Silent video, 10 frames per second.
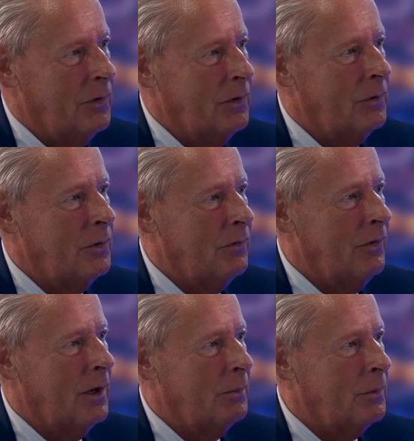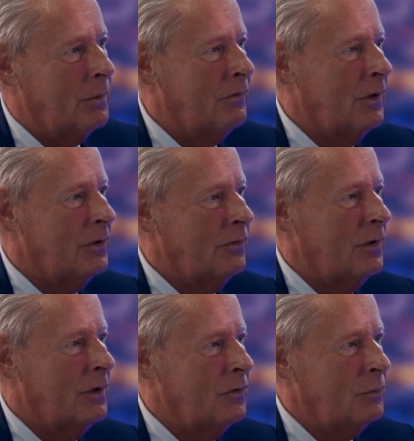to a developer or vice
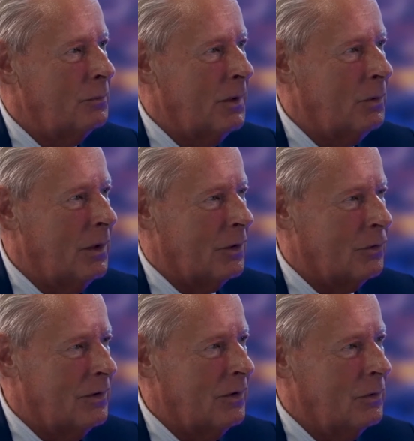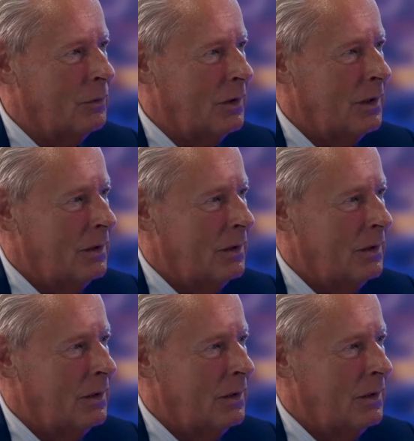versa would be quite critical, would it not?